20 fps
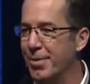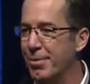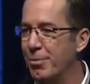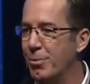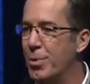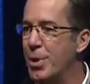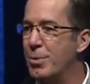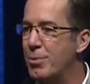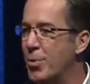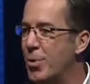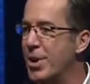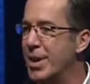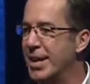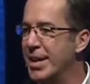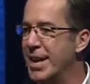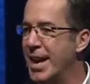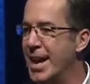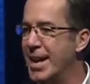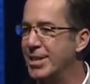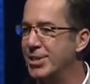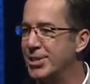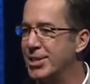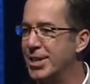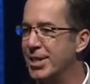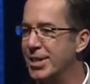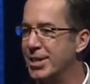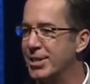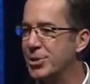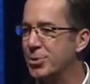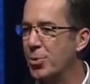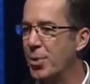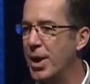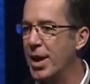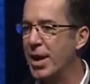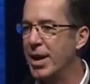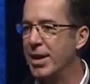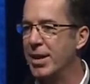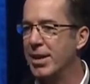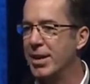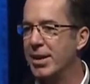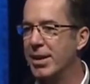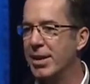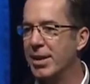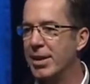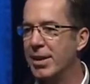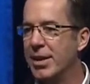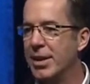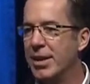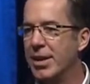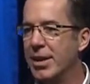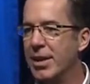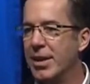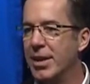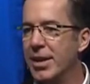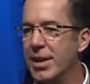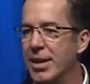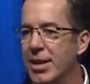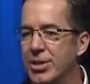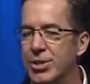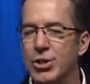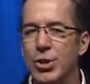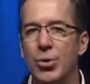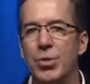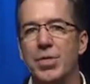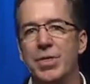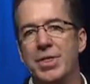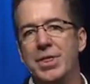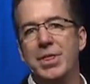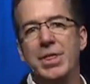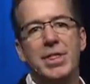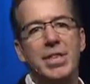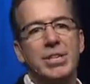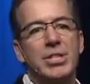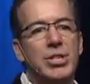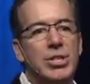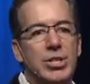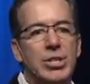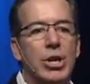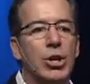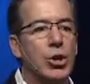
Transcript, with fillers: when we're engaged in this way. And so this is a